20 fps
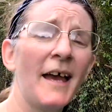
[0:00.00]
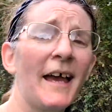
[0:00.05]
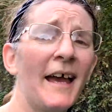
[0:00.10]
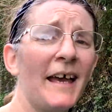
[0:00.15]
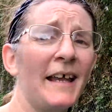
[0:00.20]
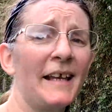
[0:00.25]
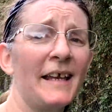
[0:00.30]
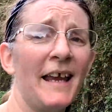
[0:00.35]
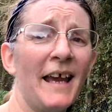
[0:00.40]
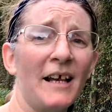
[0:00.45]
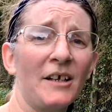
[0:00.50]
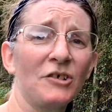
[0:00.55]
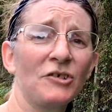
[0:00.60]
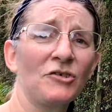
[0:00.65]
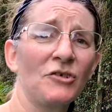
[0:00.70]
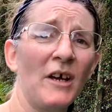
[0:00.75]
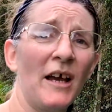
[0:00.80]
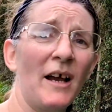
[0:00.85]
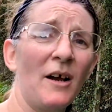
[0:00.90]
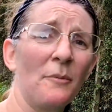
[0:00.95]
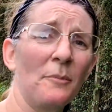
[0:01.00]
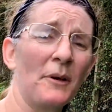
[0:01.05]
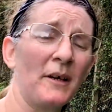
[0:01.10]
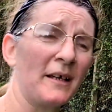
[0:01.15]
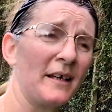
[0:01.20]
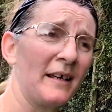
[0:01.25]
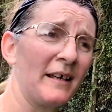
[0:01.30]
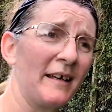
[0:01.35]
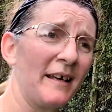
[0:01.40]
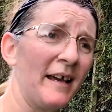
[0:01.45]
Any extra help I
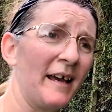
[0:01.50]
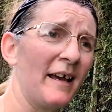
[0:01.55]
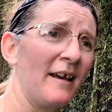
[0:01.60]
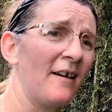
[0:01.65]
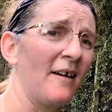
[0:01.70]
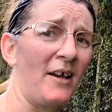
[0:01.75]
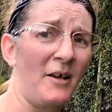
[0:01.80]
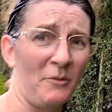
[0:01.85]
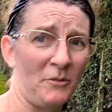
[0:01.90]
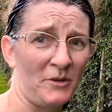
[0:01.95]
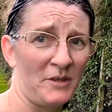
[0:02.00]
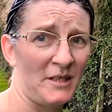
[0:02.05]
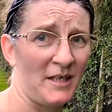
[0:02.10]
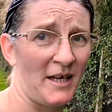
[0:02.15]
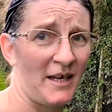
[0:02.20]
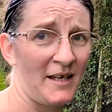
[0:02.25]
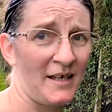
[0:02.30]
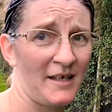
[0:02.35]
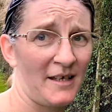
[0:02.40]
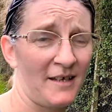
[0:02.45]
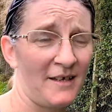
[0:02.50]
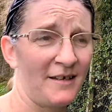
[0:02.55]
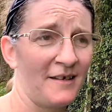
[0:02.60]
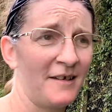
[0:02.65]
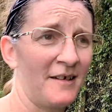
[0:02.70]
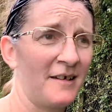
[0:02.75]
can get, I will take.